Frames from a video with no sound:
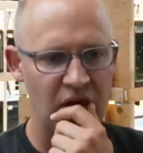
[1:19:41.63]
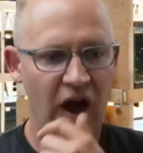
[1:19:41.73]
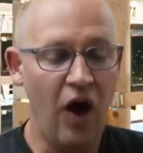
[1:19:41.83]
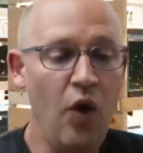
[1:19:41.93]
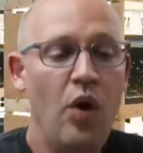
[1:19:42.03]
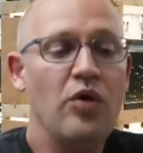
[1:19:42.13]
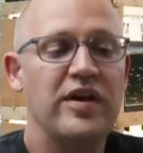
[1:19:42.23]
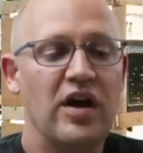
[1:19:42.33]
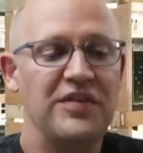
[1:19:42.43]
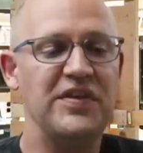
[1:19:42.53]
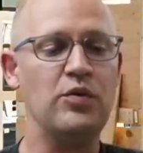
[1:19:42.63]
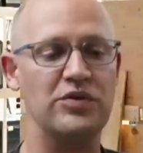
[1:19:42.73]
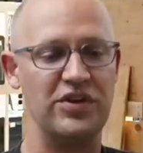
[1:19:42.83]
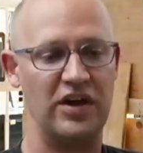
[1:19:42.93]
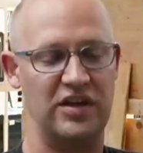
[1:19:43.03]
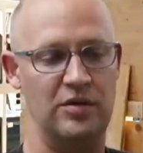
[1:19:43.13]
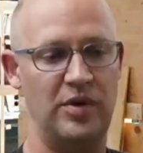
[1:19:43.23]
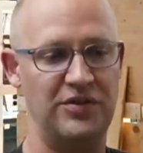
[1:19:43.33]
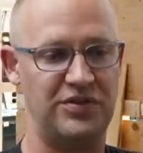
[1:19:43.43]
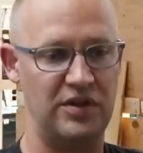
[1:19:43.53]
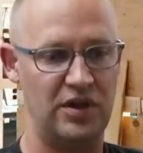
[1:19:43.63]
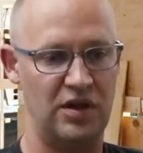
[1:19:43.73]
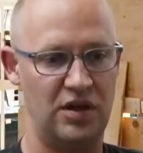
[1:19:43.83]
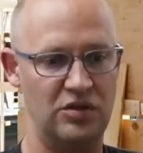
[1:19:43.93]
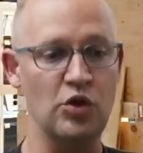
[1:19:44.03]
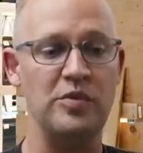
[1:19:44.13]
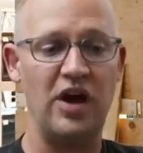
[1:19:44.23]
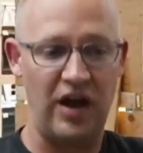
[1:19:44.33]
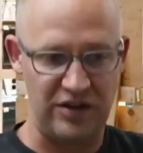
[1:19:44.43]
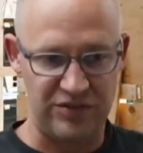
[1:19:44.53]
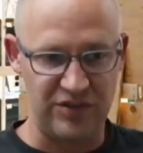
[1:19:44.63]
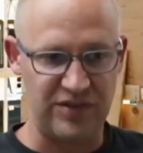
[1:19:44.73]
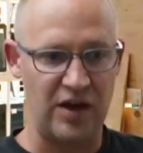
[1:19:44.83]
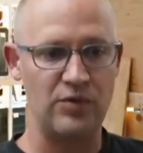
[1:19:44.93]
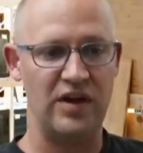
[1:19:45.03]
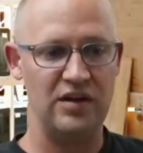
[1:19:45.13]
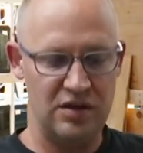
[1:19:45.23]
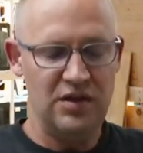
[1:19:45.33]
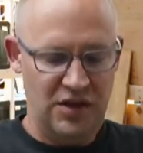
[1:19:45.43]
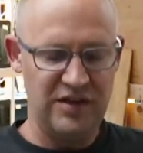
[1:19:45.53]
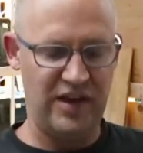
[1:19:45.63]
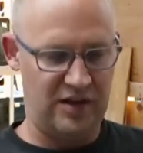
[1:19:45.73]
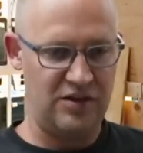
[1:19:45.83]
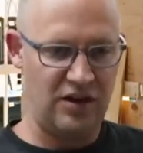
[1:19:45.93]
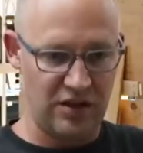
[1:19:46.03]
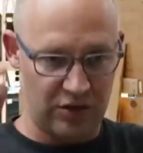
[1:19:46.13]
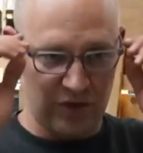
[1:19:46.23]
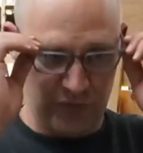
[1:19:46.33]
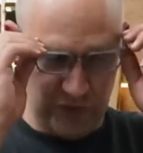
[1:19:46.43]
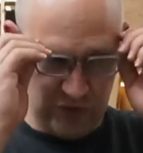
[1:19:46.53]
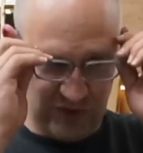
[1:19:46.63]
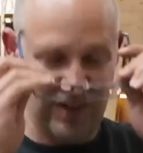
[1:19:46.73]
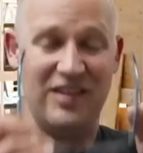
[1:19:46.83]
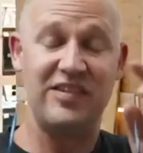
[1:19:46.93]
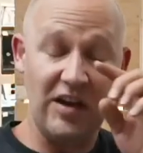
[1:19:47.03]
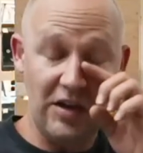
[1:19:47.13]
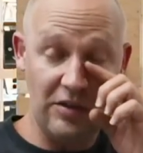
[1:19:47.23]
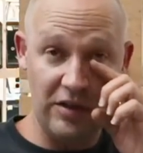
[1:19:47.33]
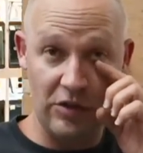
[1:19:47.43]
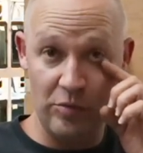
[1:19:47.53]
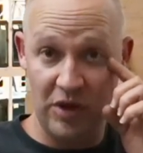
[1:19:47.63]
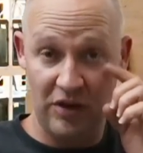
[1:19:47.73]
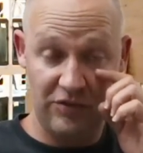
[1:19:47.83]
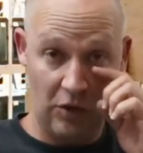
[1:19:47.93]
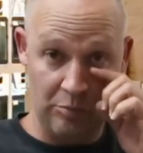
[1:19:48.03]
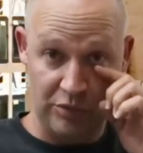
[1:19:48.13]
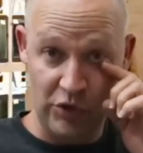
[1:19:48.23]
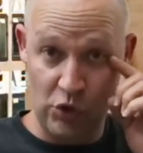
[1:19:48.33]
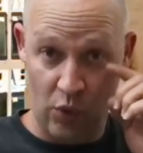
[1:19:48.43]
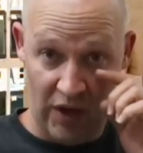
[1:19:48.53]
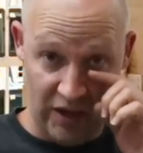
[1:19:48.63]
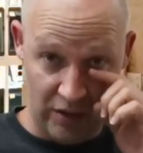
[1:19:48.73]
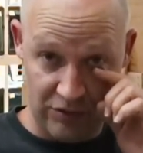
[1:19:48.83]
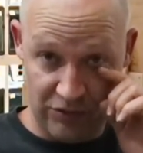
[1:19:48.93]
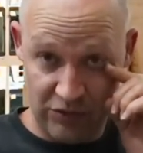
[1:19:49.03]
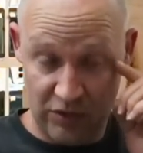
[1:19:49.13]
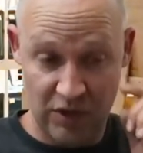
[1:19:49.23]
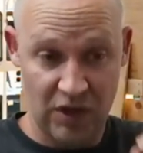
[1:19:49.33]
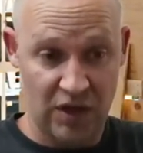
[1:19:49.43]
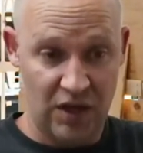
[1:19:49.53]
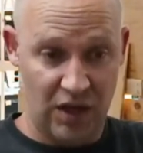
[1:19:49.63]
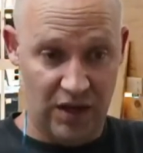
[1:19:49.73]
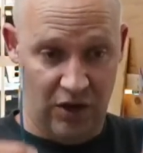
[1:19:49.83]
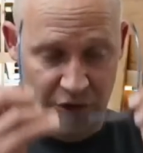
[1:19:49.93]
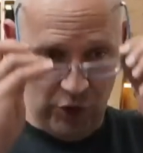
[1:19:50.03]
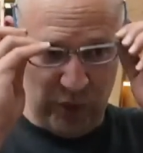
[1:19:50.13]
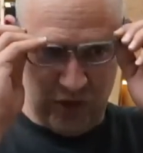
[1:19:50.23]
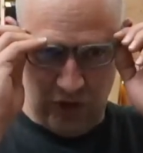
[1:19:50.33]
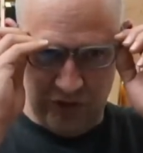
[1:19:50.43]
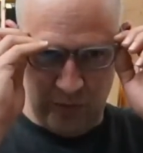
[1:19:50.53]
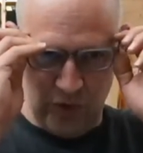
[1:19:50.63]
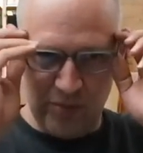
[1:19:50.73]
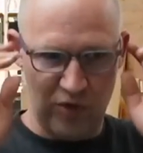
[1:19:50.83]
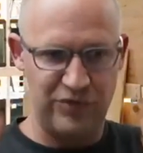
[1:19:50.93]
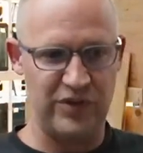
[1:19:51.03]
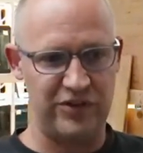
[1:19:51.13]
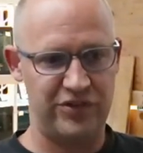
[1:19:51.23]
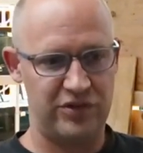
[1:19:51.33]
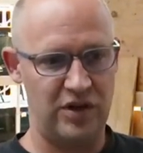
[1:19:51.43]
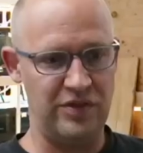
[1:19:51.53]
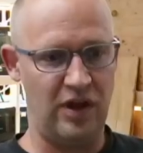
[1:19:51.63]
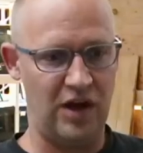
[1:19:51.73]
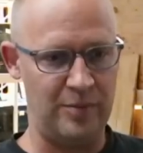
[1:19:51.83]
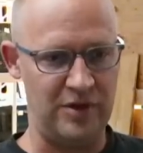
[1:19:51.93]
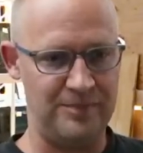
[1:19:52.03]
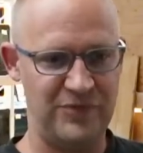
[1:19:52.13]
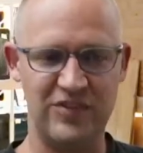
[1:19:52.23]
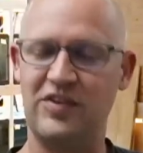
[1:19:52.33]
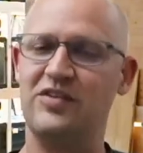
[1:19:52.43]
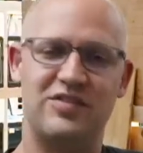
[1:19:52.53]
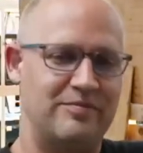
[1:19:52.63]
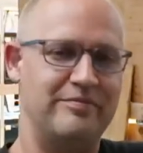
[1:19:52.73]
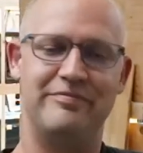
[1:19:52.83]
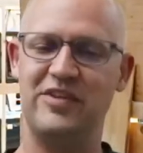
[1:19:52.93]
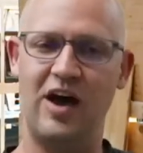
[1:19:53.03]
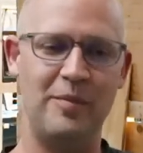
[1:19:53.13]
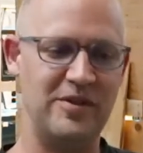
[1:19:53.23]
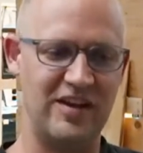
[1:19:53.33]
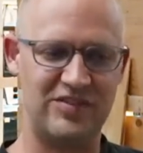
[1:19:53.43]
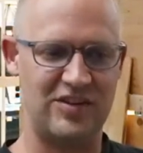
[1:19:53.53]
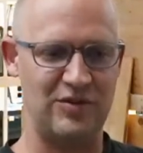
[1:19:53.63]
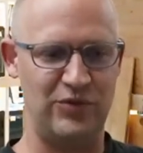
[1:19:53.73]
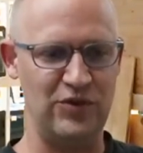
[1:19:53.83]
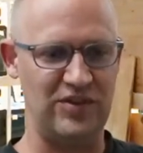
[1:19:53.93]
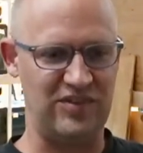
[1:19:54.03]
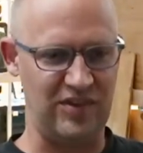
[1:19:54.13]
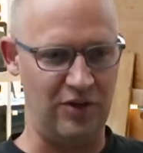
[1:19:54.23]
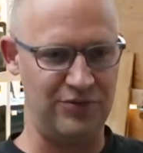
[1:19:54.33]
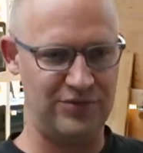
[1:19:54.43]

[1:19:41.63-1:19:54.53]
Oh, okay. I think we're talking about the Luminatus. Is that right? Okay. Got a little confused. Technically, Luminatus are blue eyes, although we call them rainbow fish in the hobby. Just because the hobby likes to confuse itself.